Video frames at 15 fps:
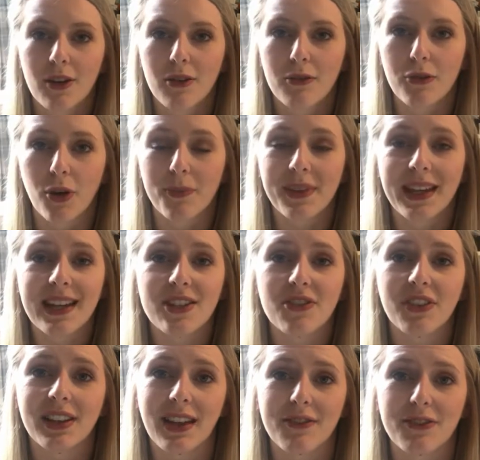From the age of
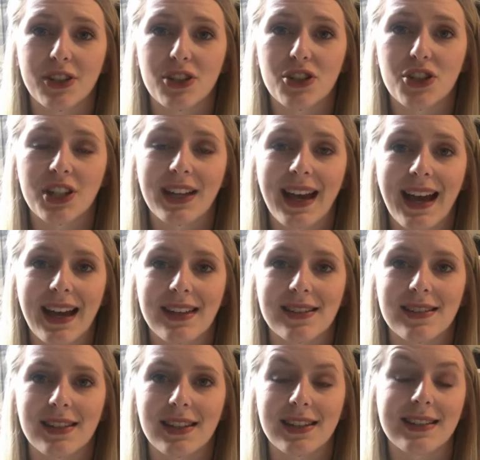11, she has
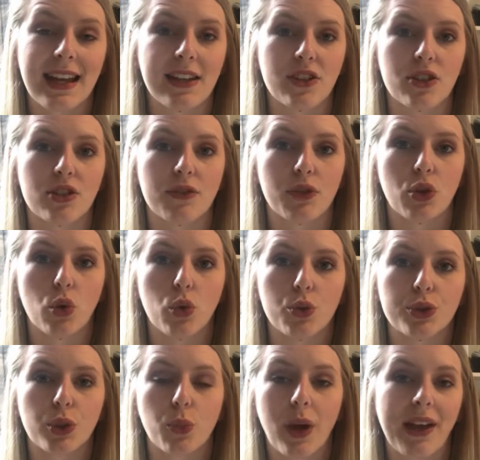the attentions of an
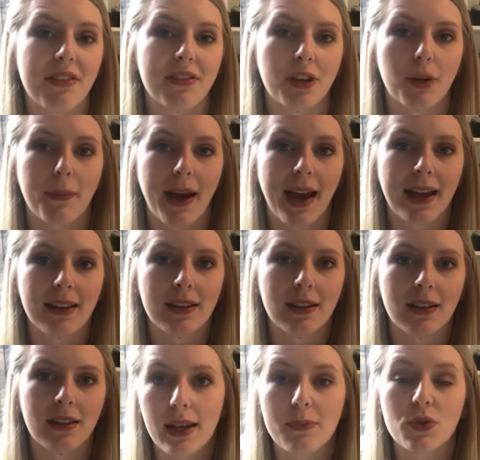older, wealthier man
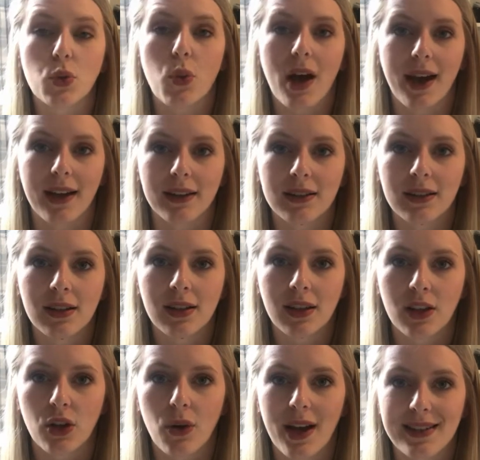named Juan,
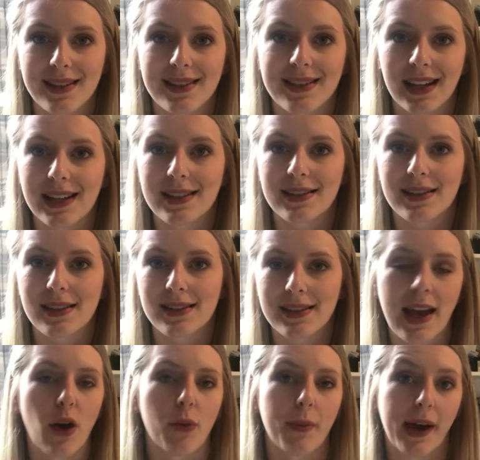who has his sights set
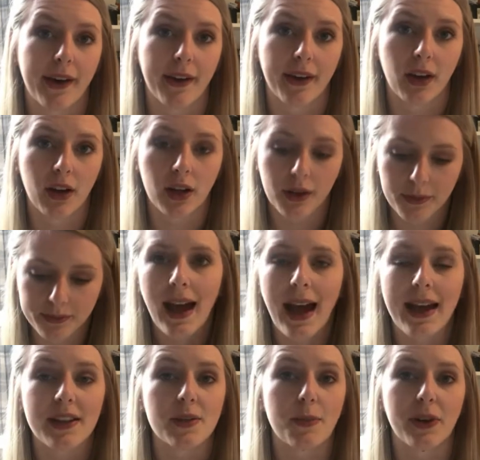on marrying her.
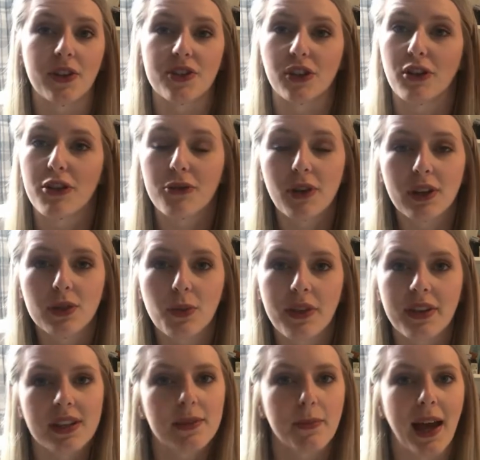Anna's parents are thrilled with
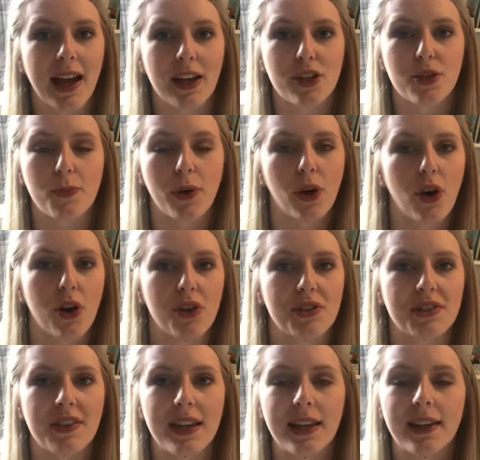this match because
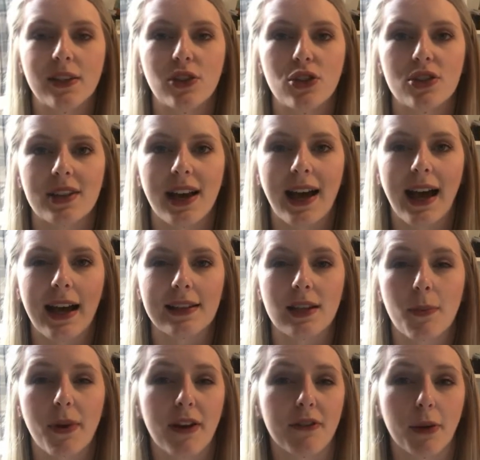they can use it as a
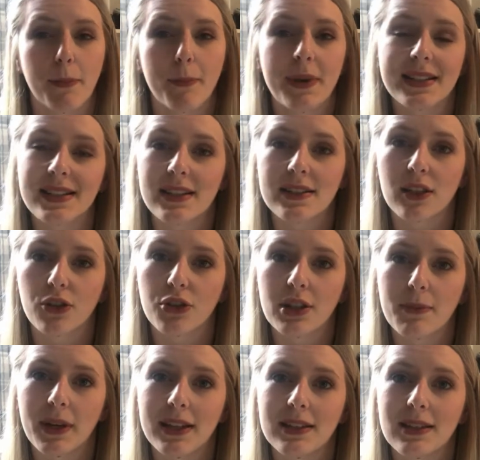bit of a business
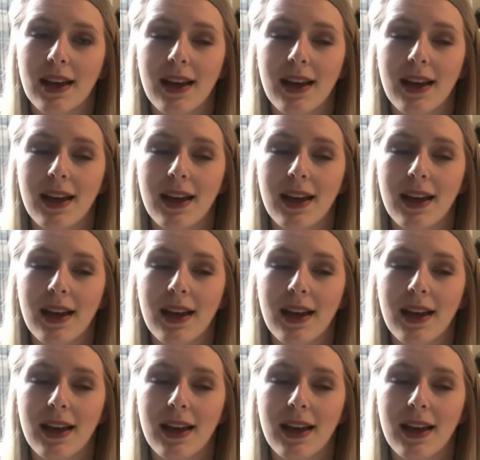agreement,